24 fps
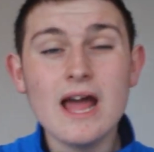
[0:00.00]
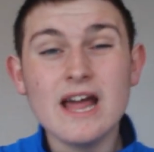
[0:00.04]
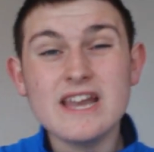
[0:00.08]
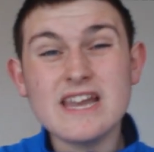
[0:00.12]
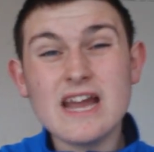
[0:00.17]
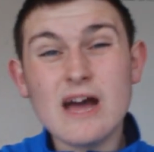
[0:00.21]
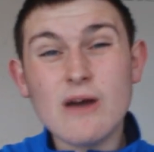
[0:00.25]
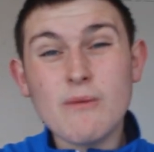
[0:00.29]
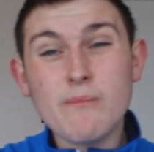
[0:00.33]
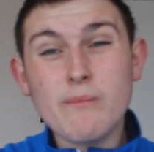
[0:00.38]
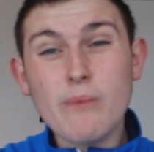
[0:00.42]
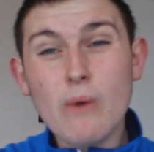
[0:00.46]

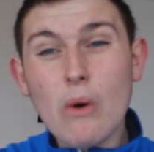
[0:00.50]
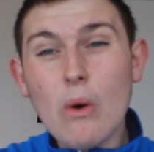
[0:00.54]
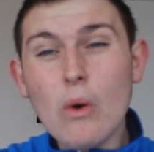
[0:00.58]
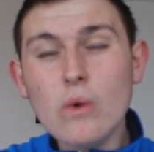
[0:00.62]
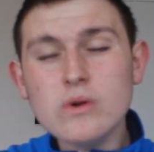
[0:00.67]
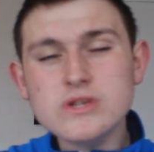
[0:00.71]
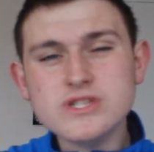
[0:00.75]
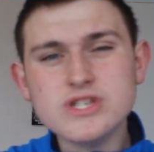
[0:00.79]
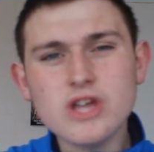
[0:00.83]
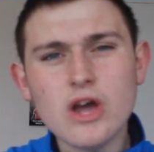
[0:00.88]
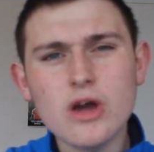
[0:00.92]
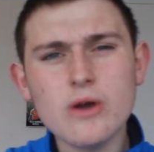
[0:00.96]
Now,
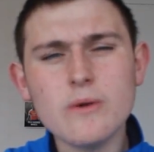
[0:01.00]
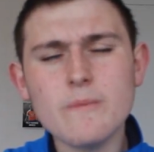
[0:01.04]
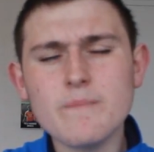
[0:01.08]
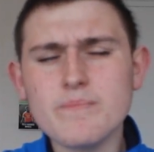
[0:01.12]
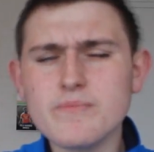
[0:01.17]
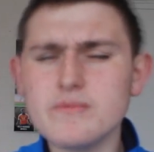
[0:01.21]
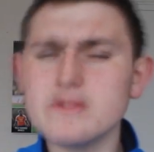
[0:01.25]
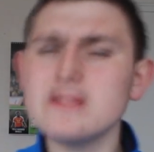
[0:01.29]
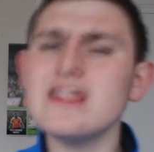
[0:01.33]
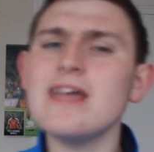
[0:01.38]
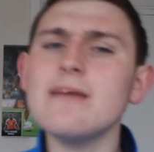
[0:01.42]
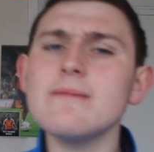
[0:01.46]
also,
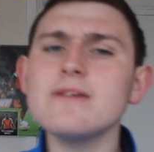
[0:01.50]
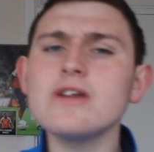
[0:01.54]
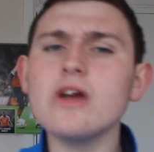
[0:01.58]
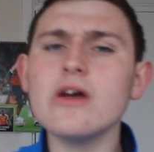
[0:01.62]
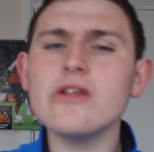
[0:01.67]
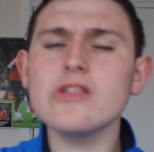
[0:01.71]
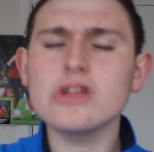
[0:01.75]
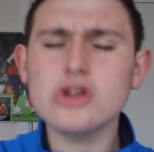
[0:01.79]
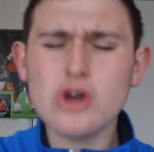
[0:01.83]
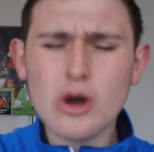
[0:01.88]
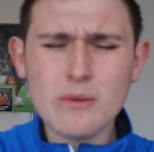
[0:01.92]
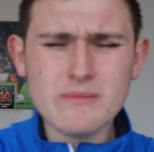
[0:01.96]
let me know
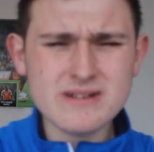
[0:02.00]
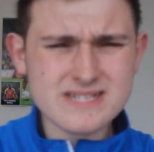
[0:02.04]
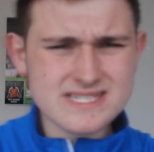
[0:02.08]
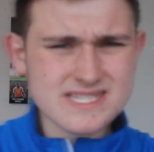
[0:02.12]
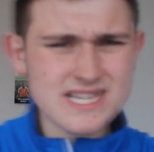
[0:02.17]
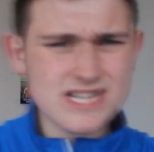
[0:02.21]
in the comment